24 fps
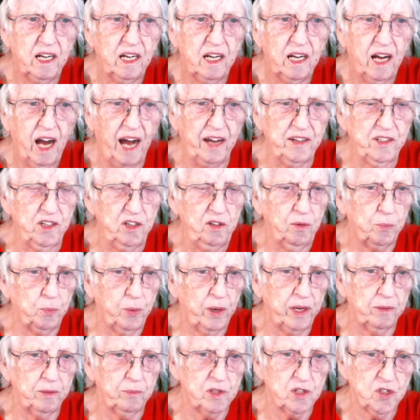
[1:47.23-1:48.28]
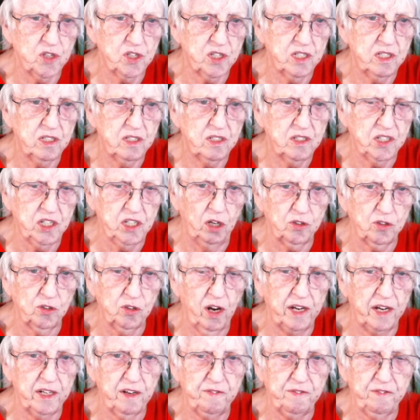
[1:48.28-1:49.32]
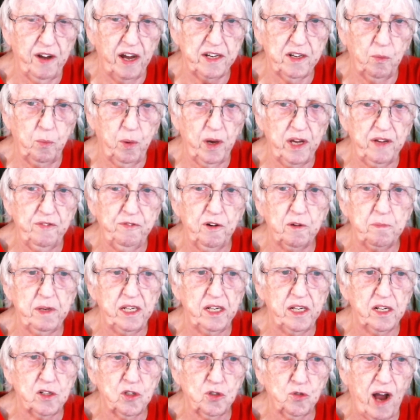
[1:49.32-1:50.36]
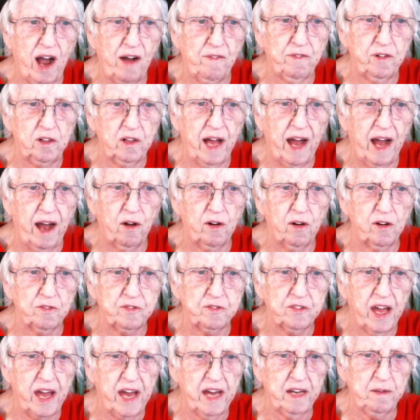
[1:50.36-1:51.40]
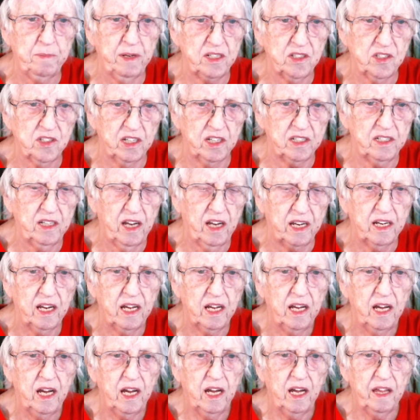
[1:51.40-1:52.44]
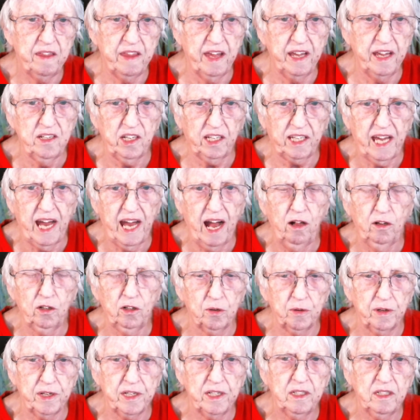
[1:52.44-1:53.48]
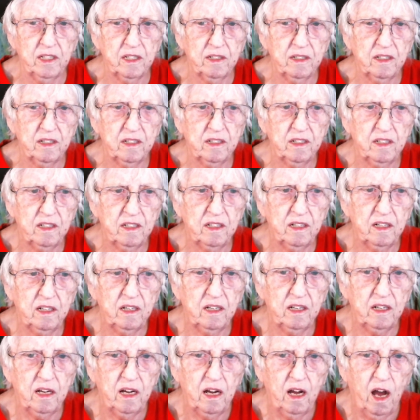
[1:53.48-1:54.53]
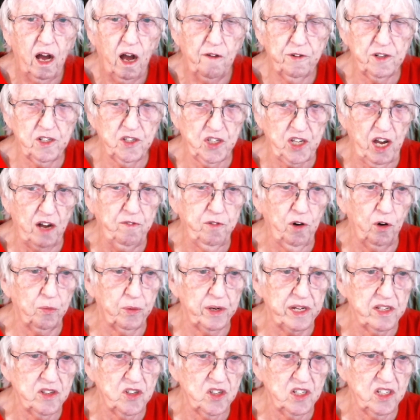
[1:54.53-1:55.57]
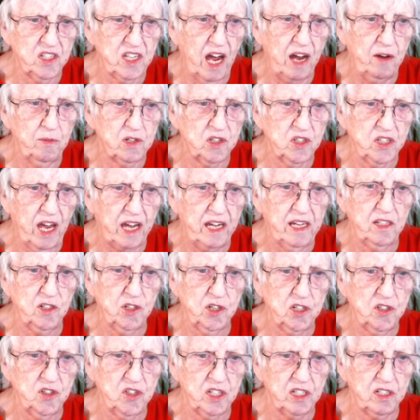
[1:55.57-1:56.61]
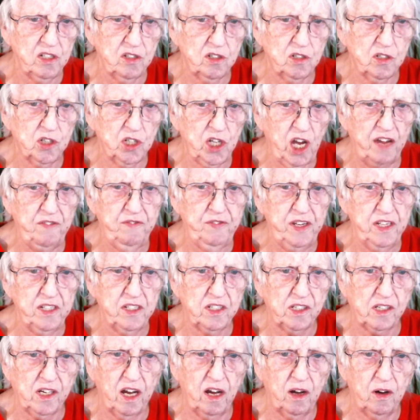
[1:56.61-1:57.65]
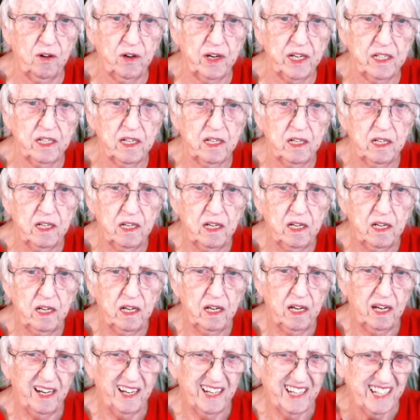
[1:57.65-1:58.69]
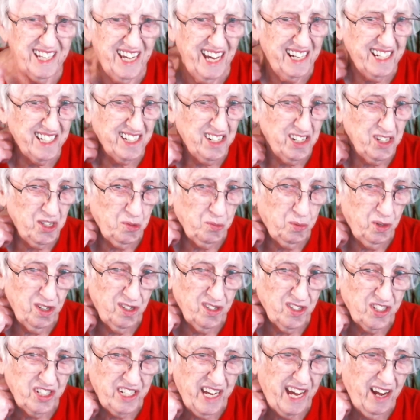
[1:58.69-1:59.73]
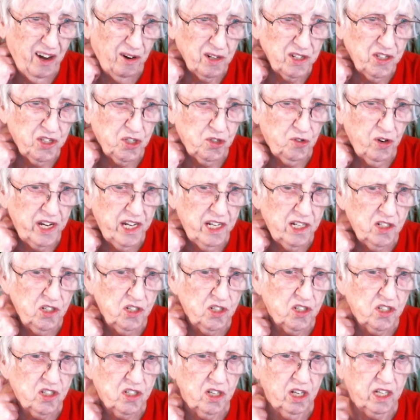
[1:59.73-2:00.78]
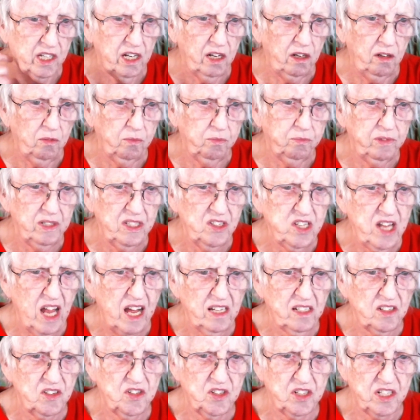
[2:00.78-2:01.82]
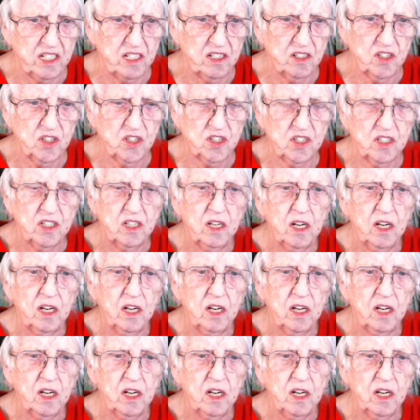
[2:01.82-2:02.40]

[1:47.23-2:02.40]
I knew Wynne was still trying to find a way for me to travel out of Edmonton and then to Calgary. For several reasons, I was anxious and chafing to go, and yet at his words now, a strange little reluctance